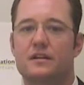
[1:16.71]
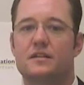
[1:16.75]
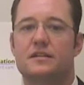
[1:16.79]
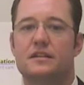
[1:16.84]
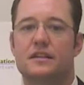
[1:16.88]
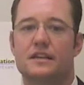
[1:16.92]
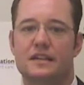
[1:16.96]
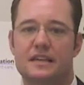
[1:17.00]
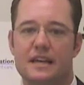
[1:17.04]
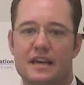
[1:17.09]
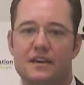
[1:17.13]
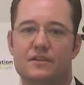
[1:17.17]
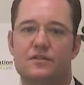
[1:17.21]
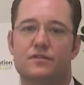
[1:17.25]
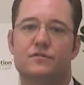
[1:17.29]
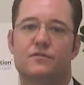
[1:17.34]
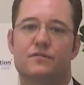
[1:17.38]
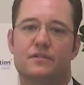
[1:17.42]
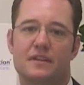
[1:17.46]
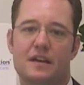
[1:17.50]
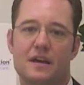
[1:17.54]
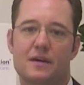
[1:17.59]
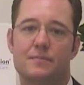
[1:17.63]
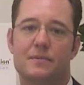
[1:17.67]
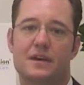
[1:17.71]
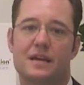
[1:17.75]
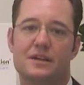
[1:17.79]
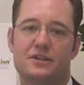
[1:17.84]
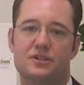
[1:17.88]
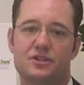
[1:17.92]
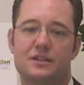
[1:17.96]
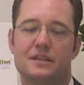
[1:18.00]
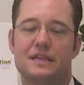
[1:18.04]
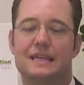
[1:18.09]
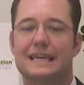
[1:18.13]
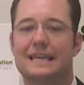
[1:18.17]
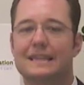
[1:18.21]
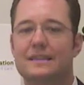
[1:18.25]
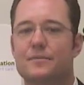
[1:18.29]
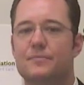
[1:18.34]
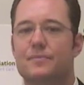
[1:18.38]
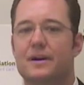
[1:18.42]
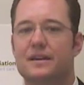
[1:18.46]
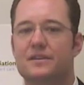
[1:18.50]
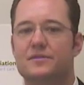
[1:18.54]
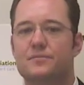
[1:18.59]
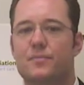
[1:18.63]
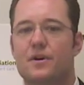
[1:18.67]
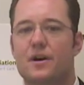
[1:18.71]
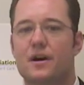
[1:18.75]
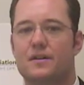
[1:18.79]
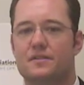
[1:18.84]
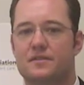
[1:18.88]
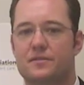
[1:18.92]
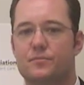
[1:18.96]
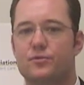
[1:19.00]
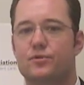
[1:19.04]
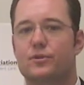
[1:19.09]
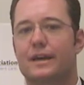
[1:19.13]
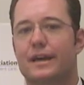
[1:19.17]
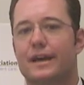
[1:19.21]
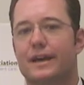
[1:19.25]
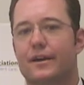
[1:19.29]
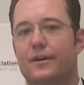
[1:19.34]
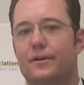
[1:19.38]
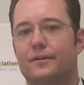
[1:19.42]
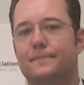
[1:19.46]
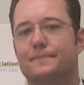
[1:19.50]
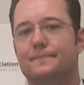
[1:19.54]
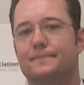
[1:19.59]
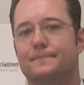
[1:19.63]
together for that patient to get the best possible care.